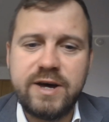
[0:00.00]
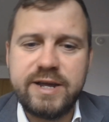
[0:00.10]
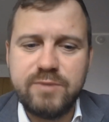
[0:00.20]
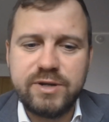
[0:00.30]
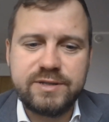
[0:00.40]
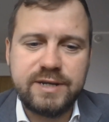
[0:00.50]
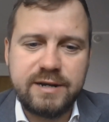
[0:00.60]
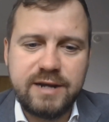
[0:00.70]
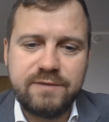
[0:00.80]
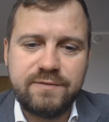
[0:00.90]
environment
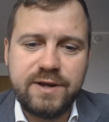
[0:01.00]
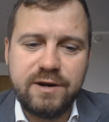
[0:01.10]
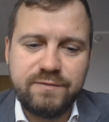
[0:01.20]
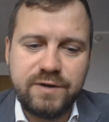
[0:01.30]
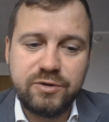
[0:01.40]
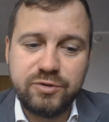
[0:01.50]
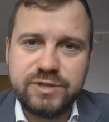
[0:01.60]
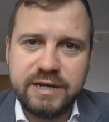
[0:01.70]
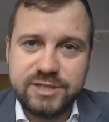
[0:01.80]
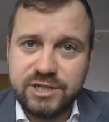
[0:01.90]
and feel
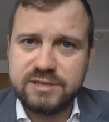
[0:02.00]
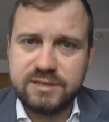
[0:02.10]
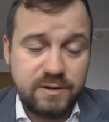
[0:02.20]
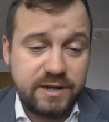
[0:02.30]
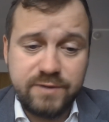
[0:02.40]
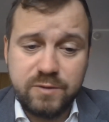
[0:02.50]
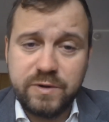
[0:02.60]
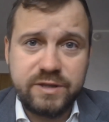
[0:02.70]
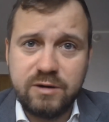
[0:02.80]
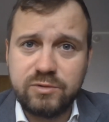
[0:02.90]
good there, just
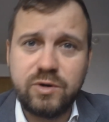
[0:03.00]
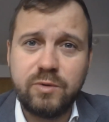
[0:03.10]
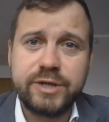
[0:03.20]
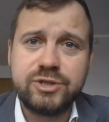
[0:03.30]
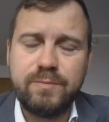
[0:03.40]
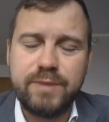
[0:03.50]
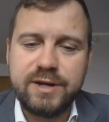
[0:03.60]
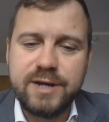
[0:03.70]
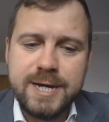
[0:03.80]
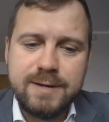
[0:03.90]
even without going
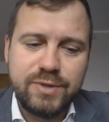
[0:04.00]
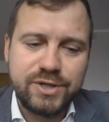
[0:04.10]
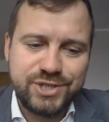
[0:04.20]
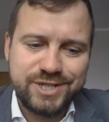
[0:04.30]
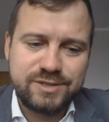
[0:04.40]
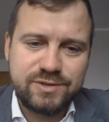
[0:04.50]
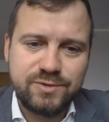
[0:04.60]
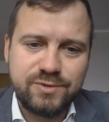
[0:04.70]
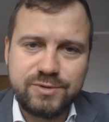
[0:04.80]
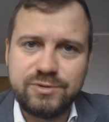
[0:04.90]
shopping, but
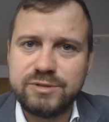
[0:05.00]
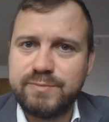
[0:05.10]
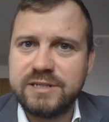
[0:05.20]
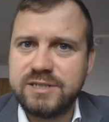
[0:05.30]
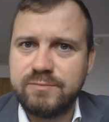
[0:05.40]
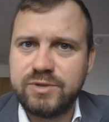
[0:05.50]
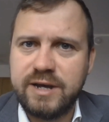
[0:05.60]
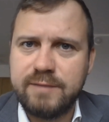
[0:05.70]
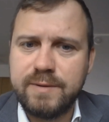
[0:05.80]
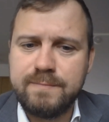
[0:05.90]
just to spend some
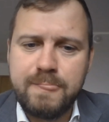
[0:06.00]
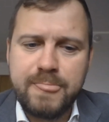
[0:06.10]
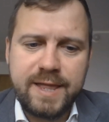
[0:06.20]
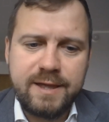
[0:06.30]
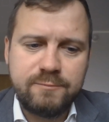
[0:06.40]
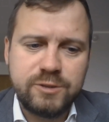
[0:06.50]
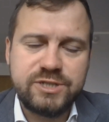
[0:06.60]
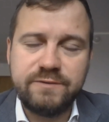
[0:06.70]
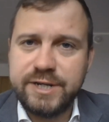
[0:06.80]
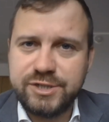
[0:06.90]
time,
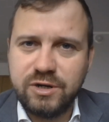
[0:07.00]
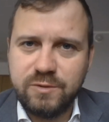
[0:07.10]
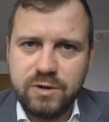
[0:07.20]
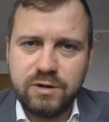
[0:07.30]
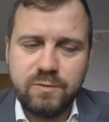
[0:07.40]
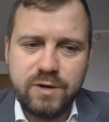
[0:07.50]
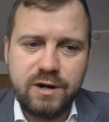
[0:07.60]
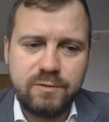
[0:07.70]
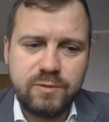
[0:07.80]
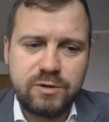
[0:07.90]
which eventually
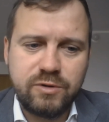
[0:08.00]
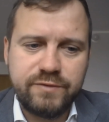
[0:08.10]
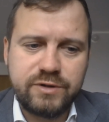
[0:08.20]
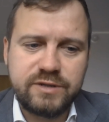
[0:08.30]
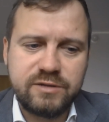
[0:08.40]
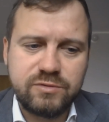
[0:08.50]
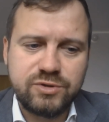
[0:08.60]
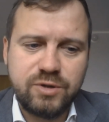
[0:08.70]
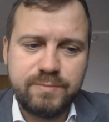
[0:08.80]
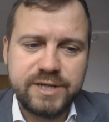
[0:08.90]
will convert
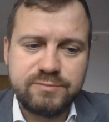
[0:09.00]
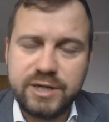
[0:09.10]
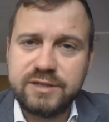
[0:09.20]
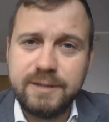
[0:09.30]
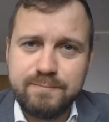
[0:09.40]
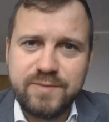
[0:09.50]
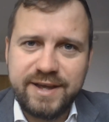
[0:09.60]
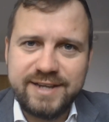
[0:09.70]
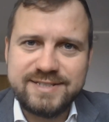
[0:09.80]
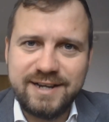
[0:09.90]
into shoppings. But
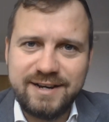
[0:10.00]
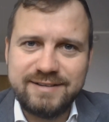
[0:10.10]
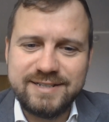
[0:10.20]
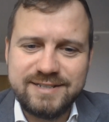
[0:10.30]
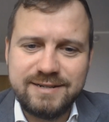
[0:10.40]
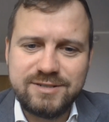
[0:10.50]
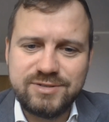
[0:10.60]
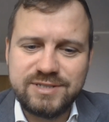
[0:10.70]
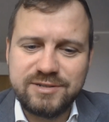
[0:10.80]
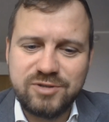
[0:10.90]
it's an
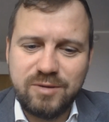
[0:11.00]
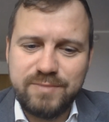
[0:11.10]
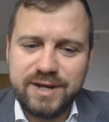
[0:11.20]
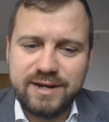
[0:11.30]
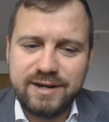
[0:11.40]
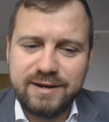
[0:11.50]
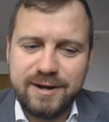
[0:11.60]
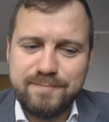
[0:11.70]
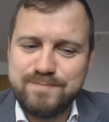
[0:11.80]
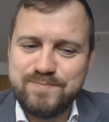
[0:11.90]
interesting topic,
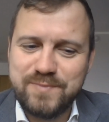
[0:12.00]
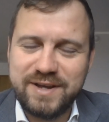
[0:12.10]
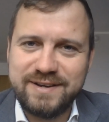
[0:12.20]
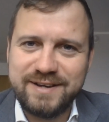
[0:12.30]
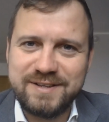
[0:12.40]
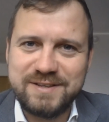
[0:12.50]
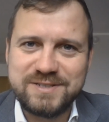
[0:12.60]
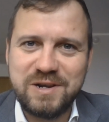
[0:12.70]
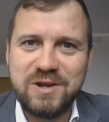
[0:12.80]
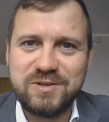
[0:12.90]
and
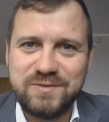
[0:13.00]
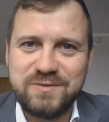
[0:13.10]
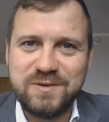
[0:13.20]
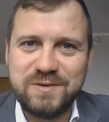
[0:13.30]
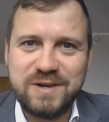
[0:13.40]
there's a lot